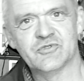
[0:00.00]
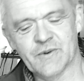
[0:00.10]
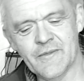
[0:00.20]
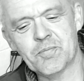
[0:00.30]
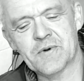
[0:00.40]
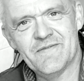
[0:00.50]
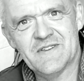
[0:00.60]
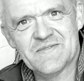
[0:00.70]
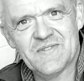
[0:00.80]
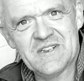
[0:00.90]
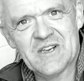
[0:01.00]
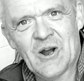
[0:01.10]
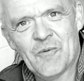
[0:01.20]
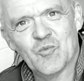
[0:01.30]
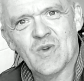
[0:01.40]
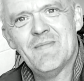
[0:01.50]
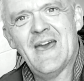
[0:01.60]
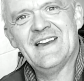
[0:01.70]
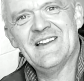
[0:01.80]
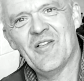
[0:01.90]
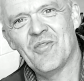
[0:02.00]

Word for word: so in the previous video we made